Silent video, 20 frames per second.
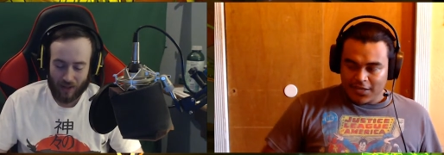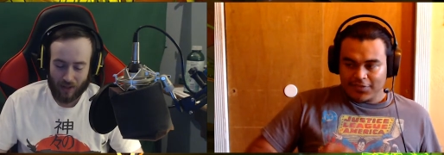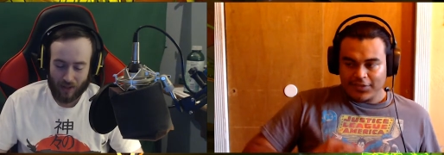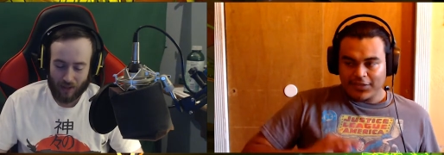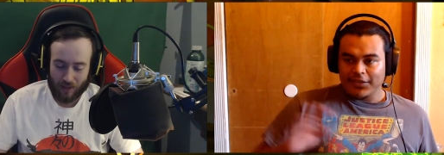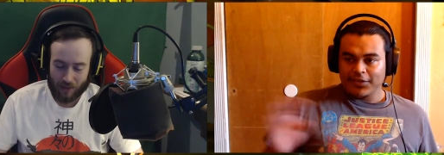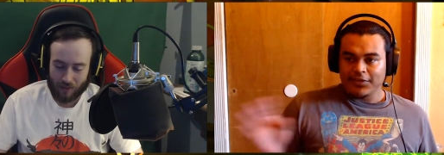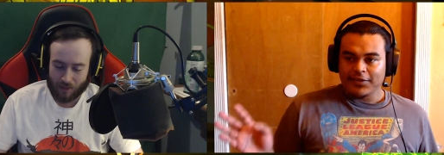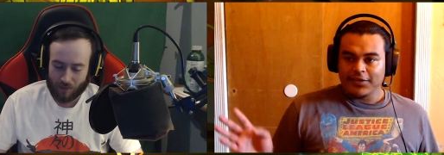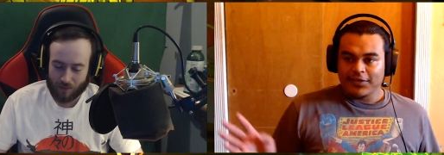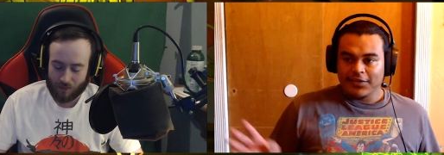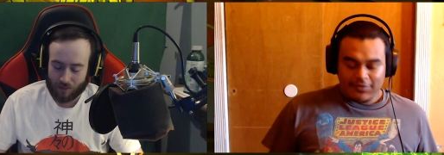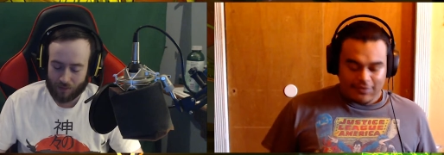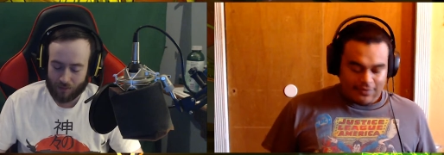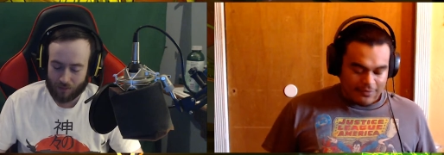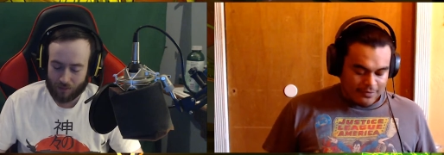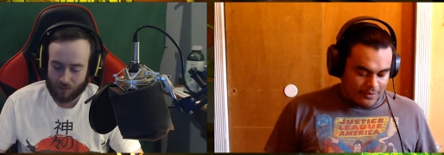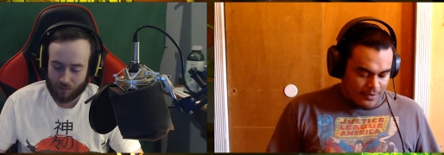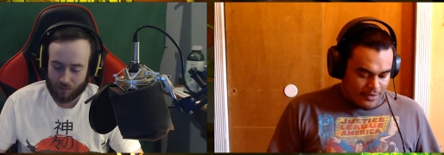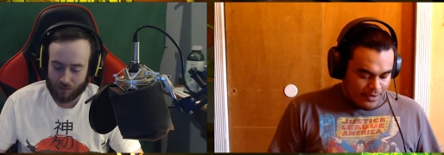Speaker 1: the killing,
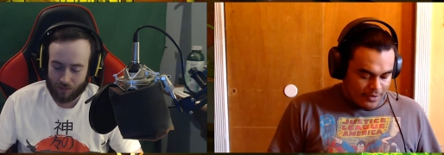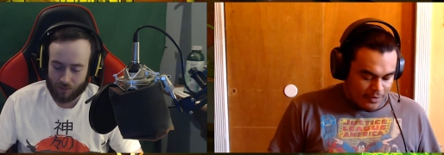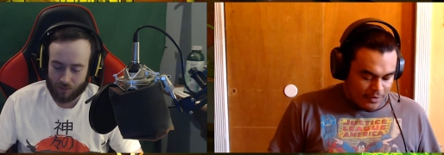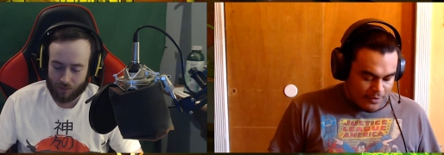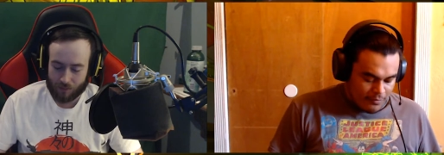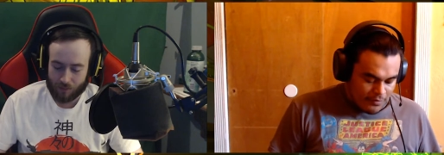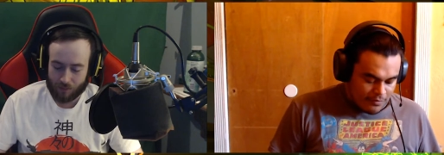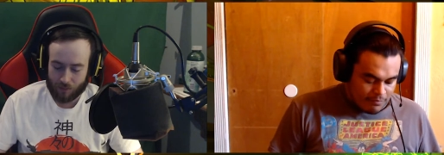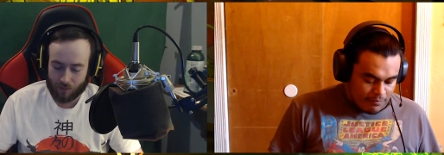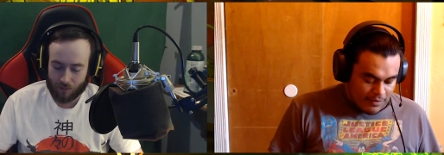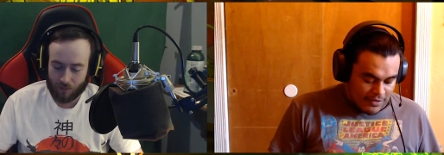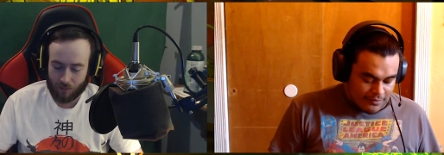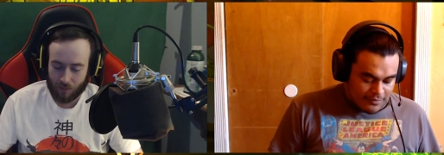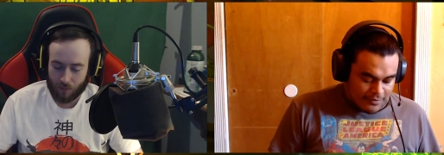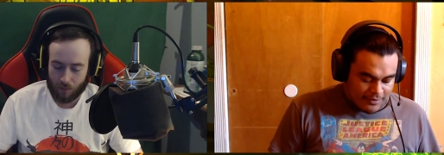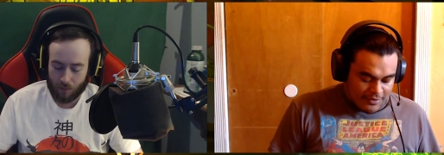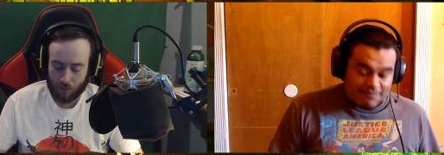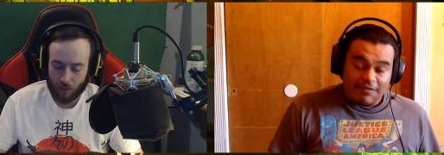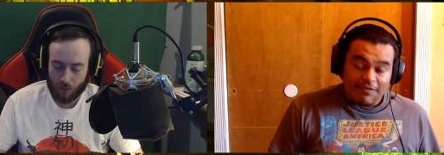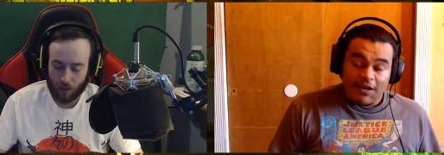he was
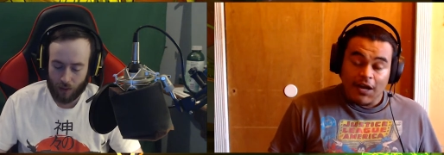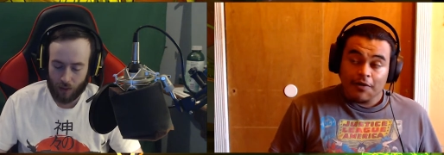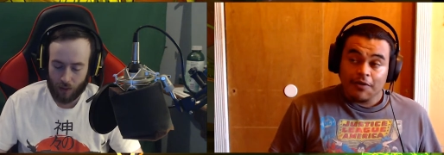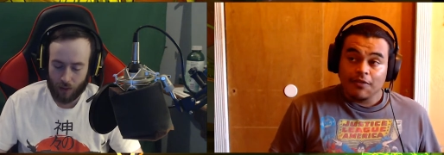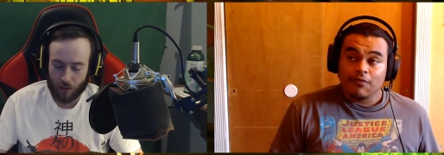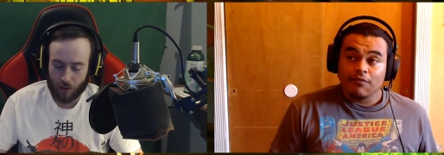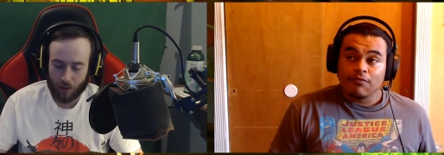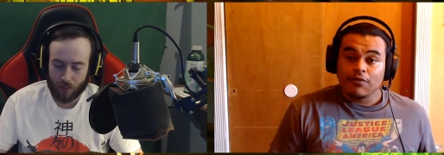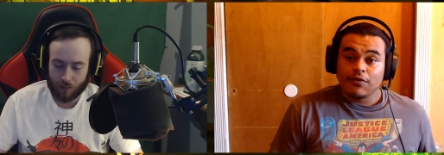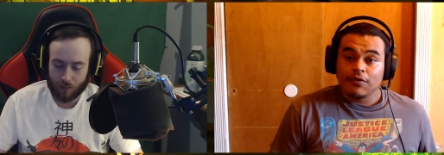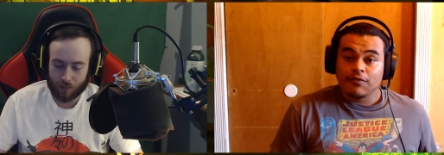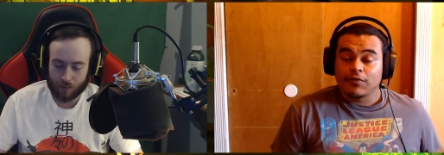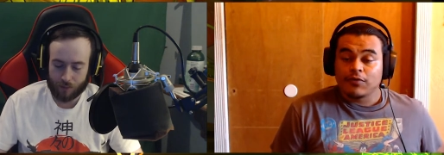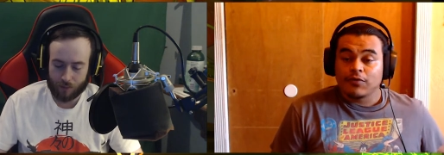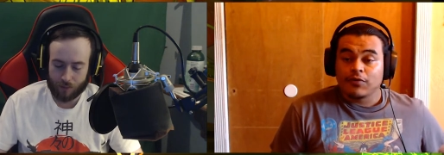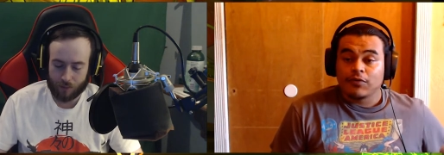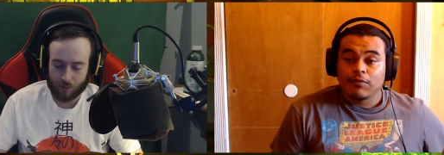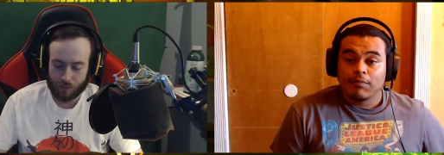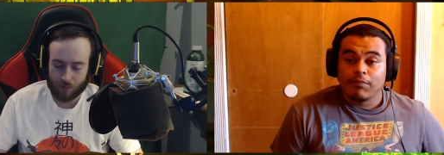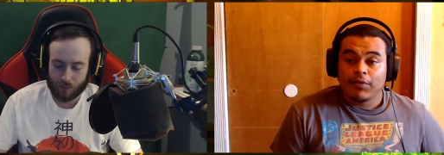basically found in a
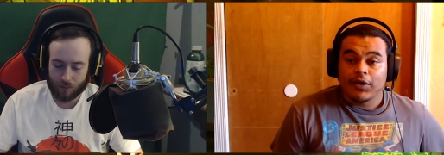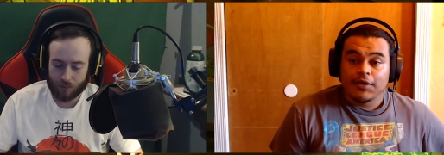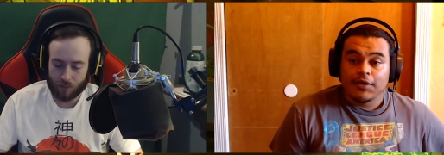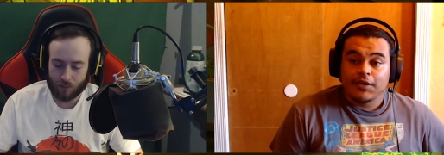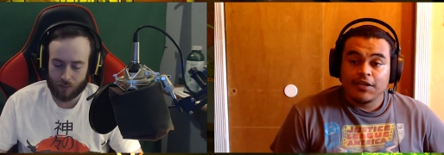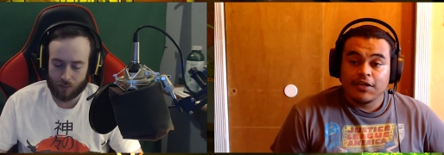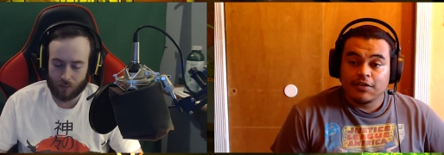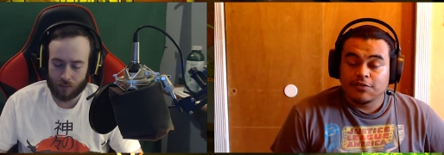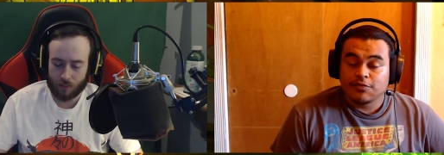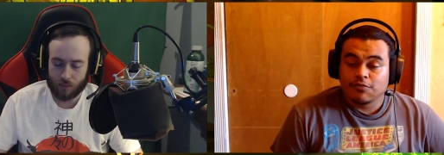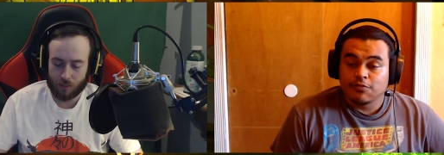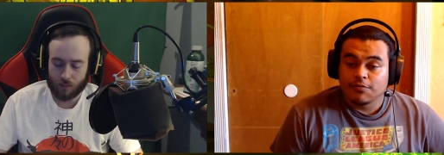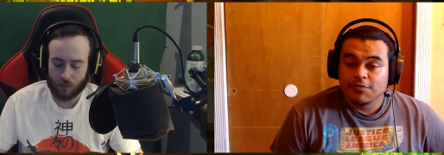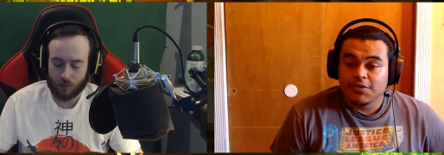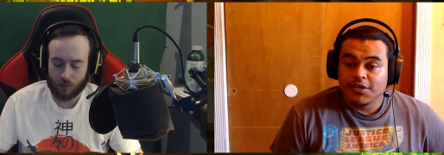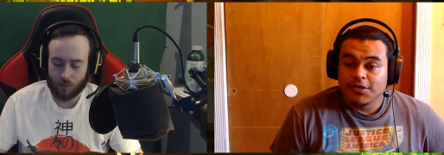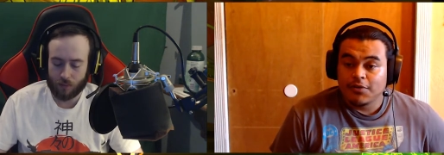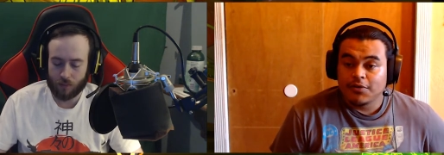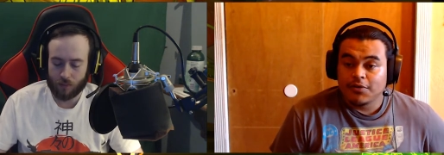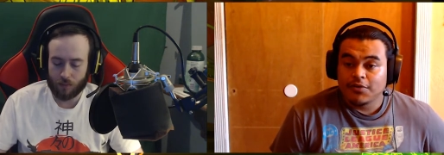river by an
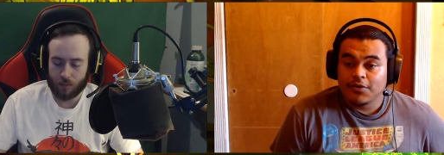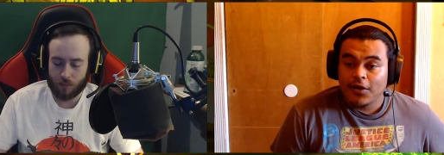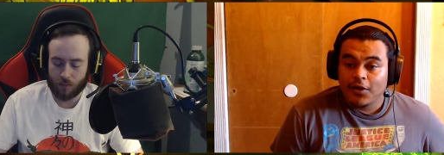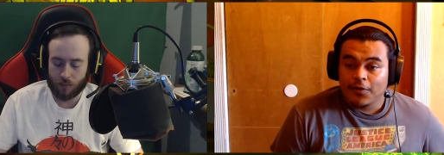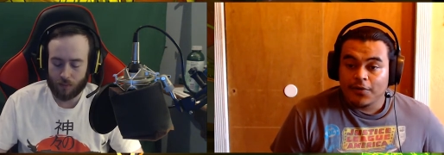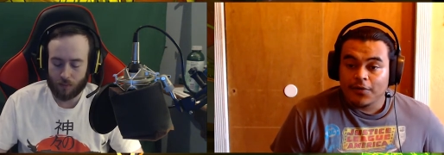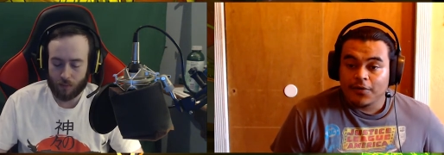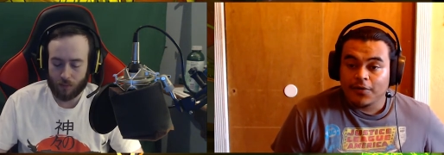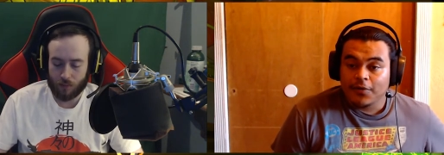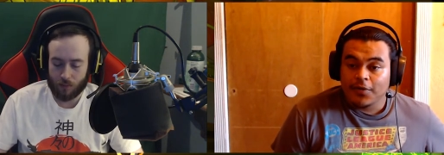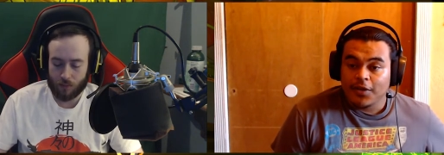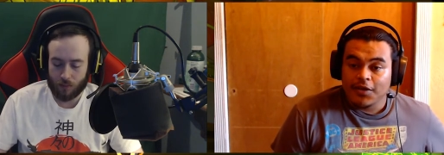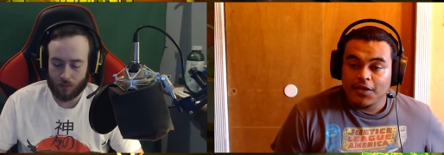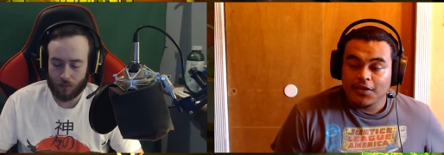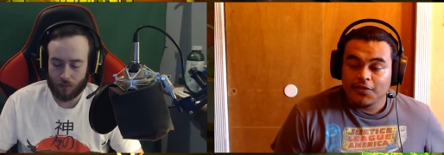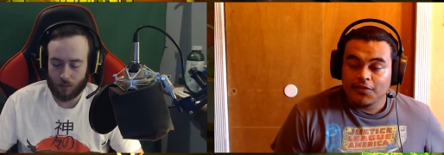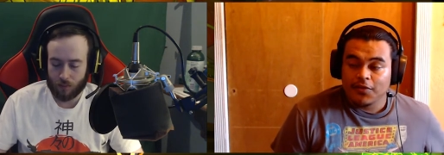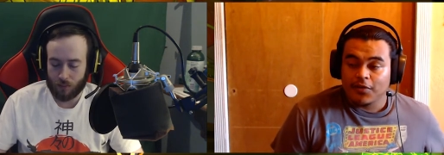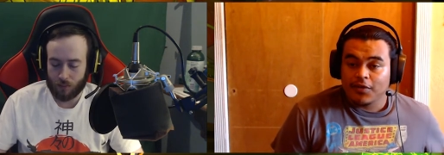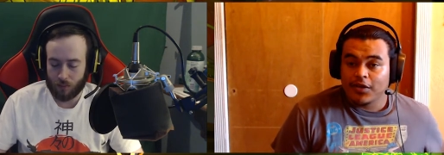Englishwoman and her daughter, and they
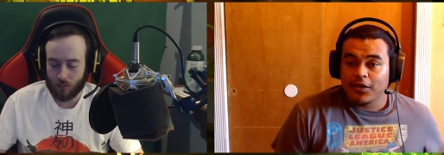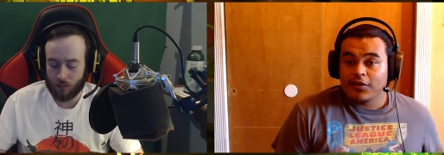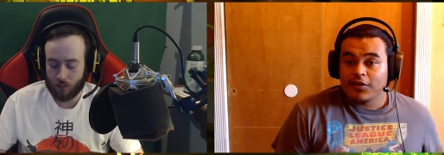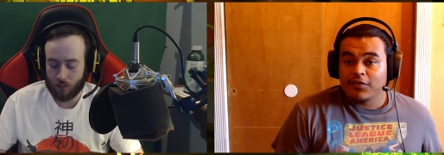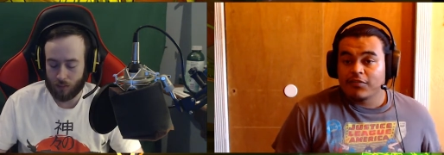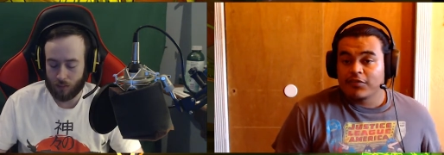took care of